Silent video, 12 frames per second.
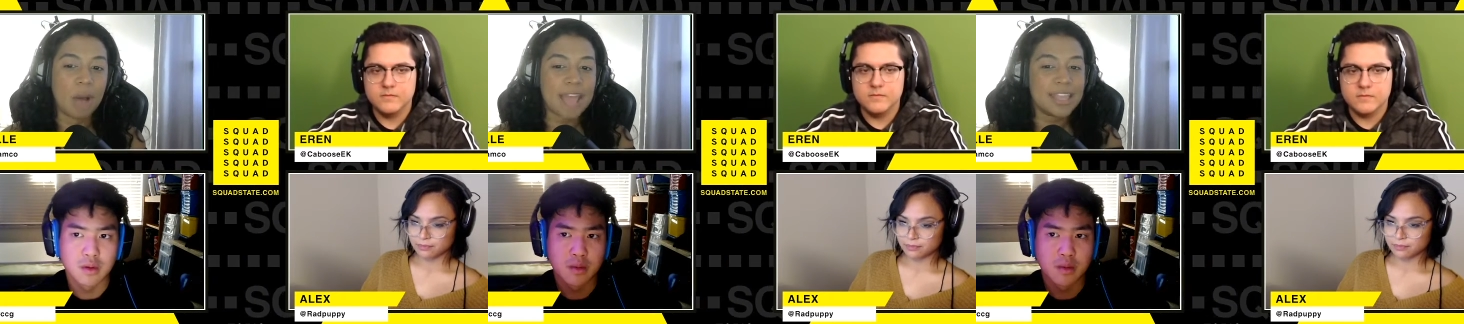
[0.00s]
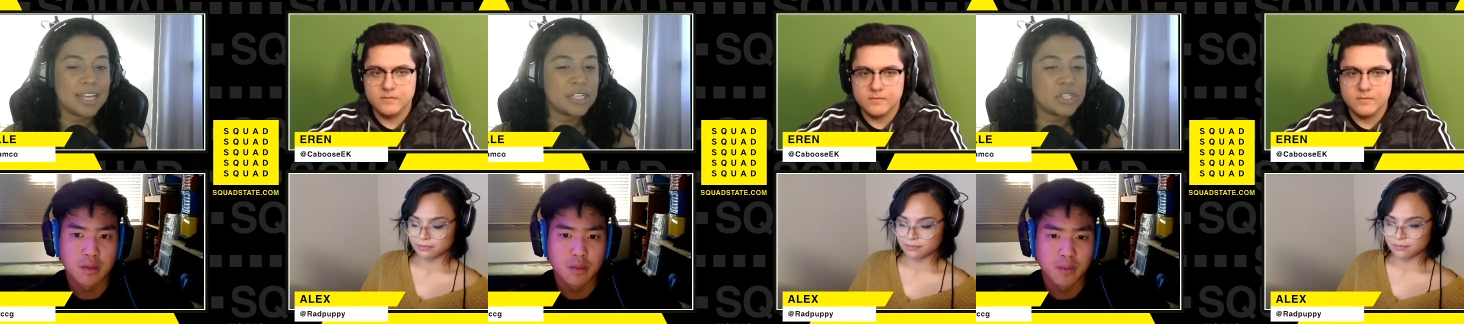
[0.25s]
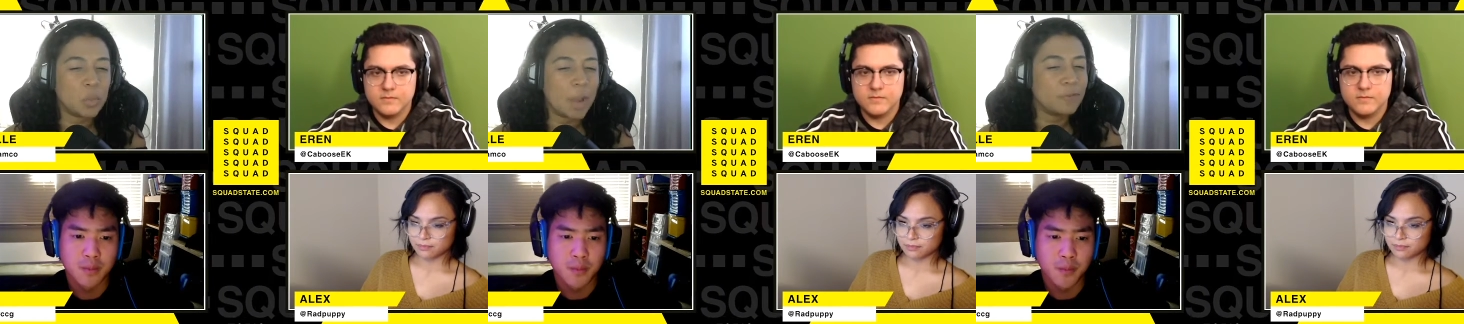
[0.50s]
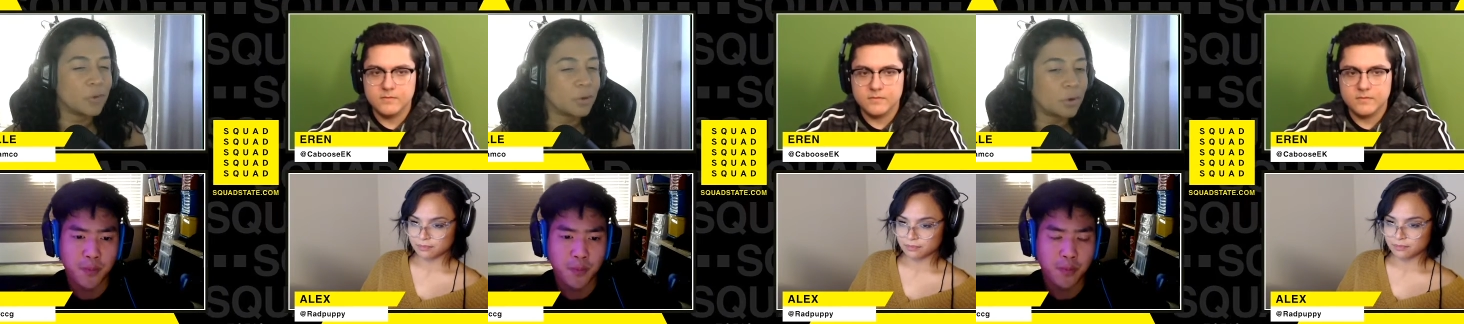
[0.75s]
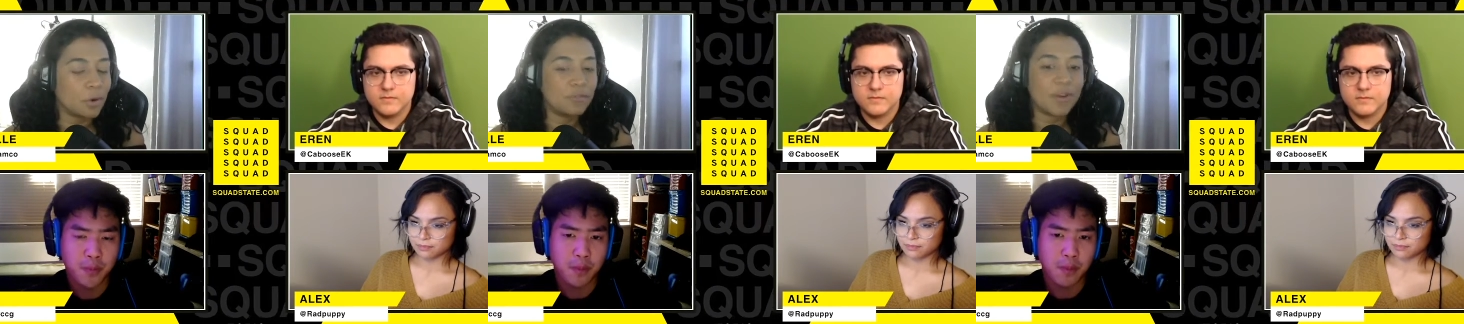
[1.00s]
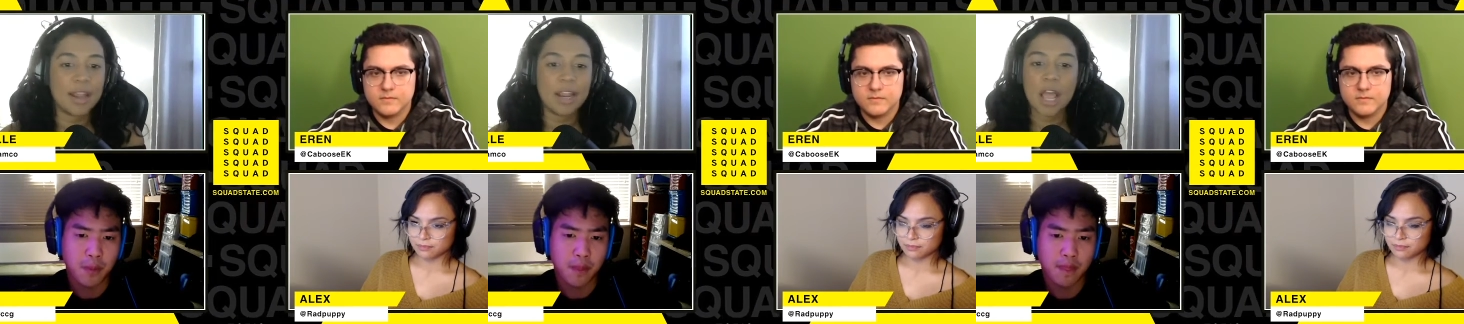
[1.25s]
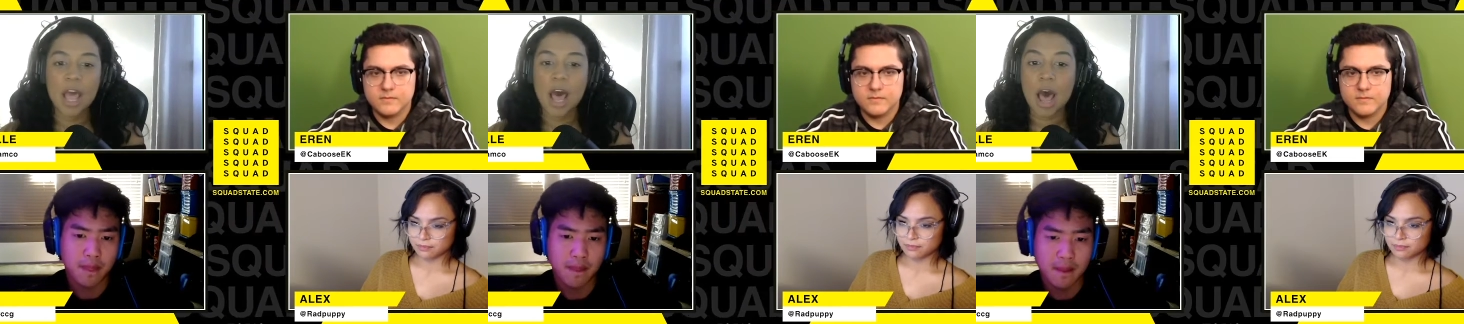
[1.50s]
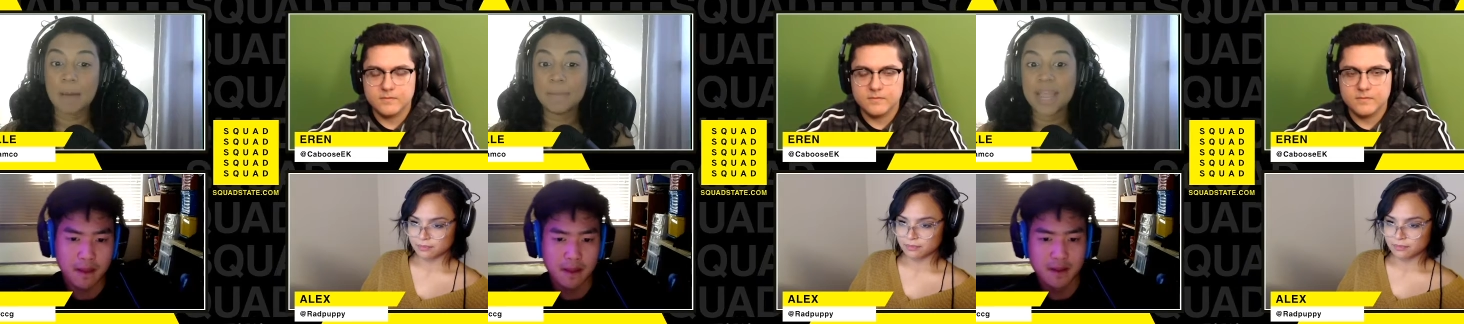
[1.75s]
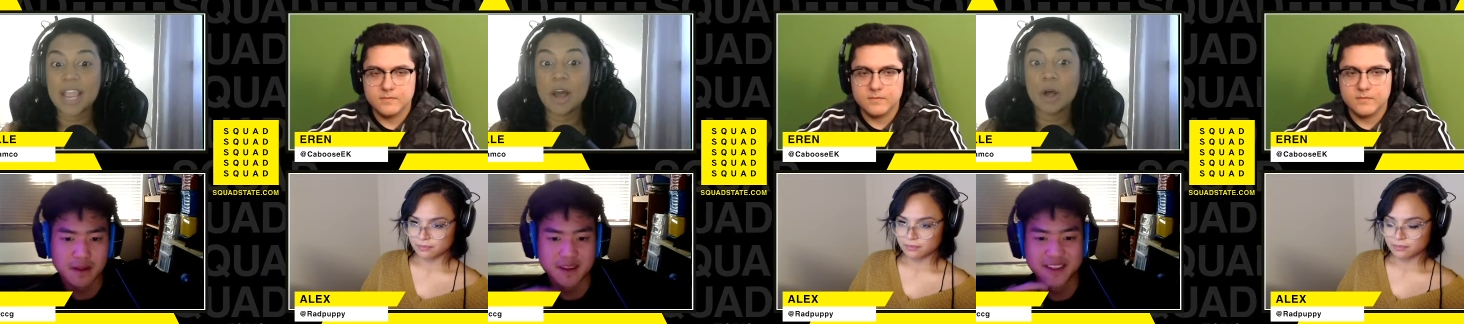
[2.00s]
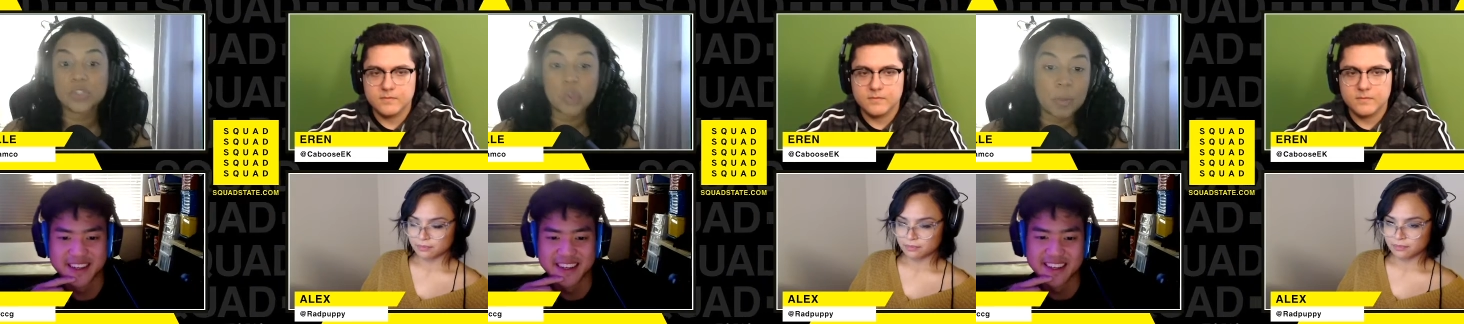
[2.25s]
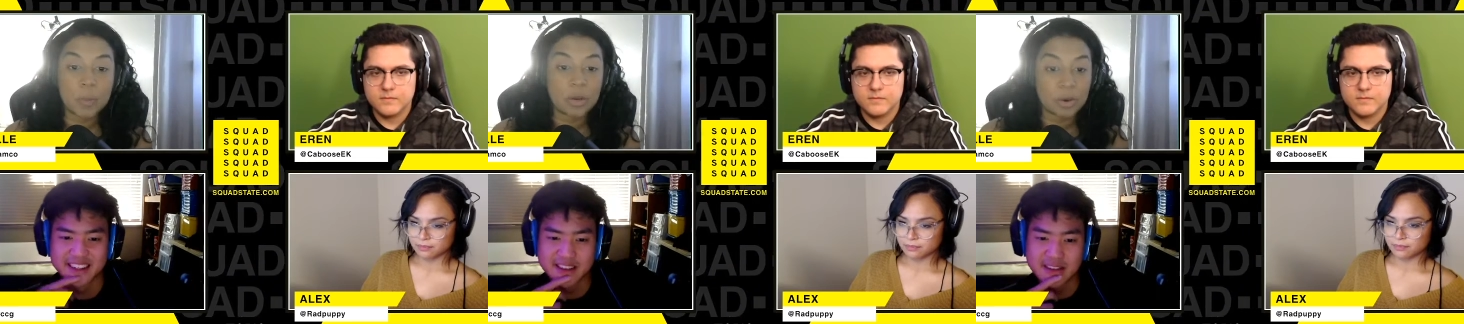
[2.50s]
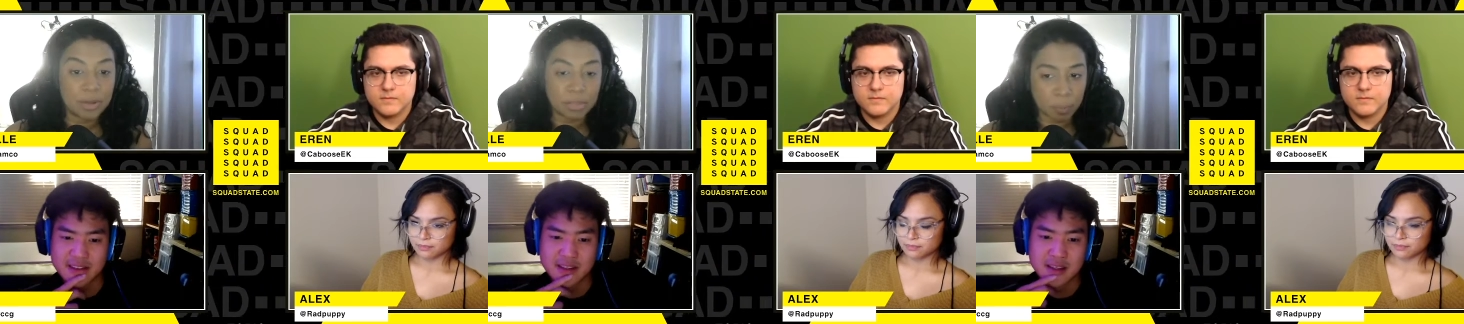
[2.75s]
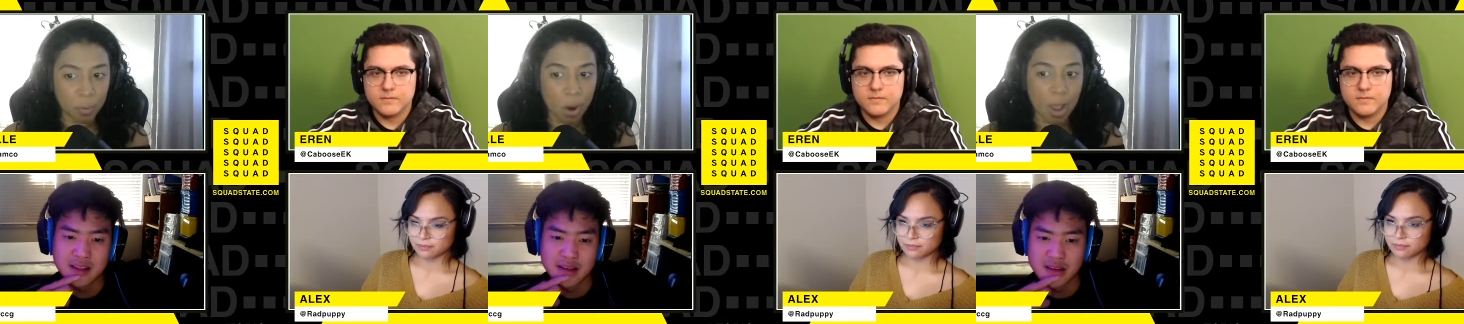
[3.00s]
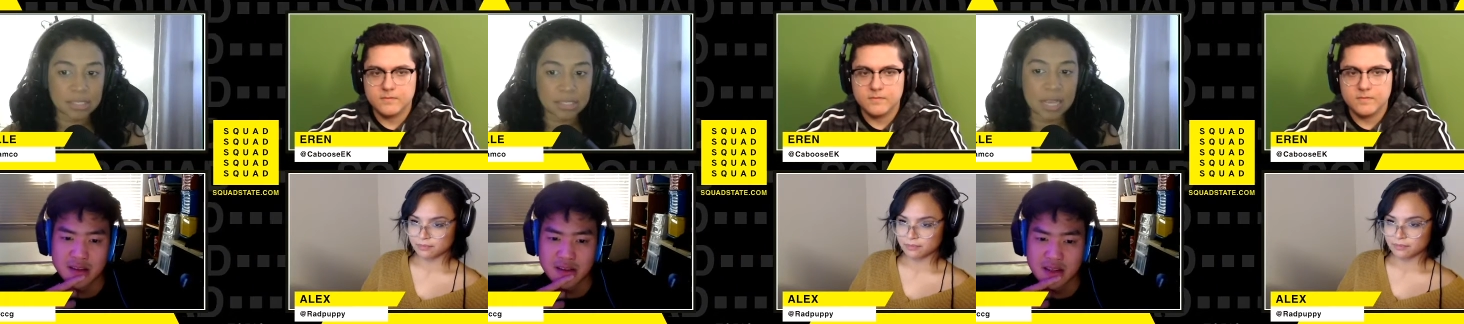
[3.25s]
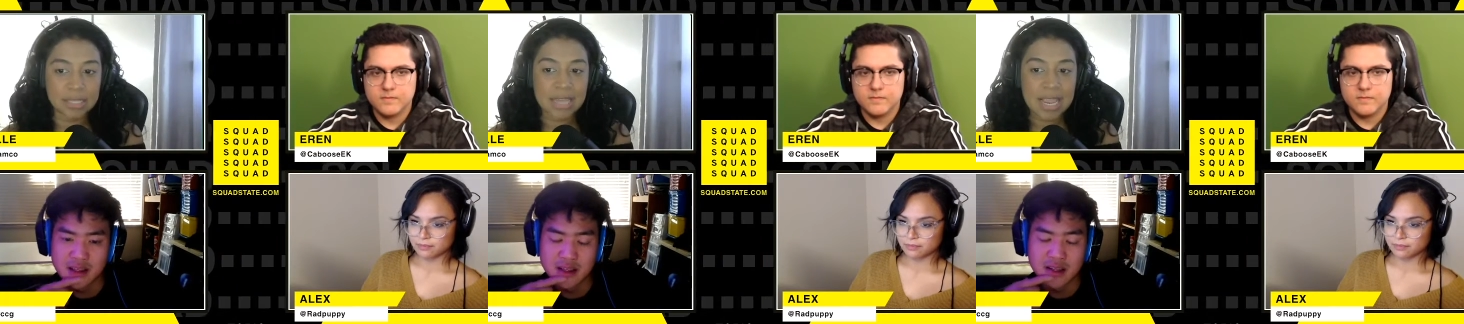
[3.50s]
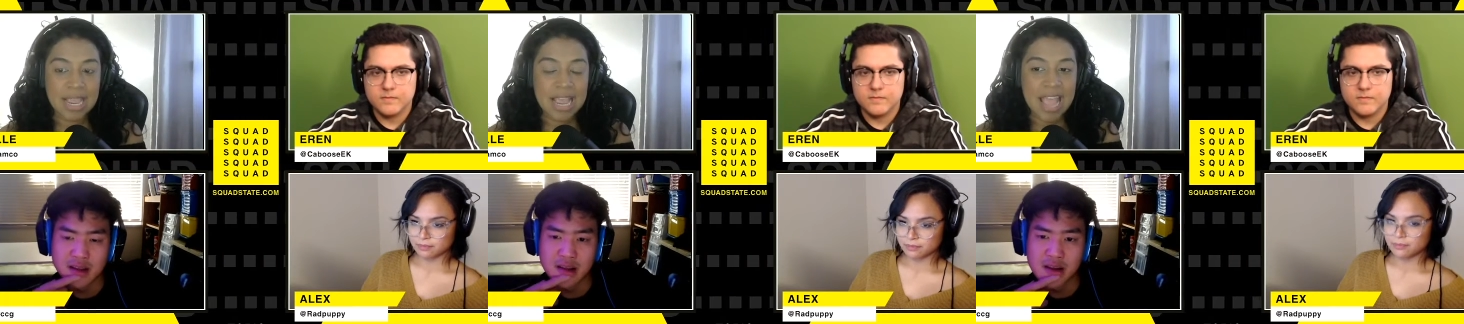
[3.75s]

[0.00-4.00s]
Speaker 1: I think it's your wife or girlfriend may also be hurt in the process.